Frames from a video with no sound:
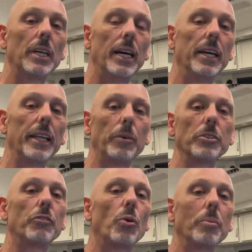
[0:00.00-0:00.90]
That
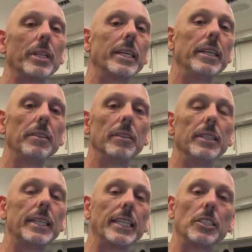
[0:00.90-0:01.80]
was formerly
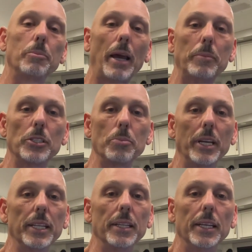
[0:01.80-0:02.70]
Texas Baptist Men.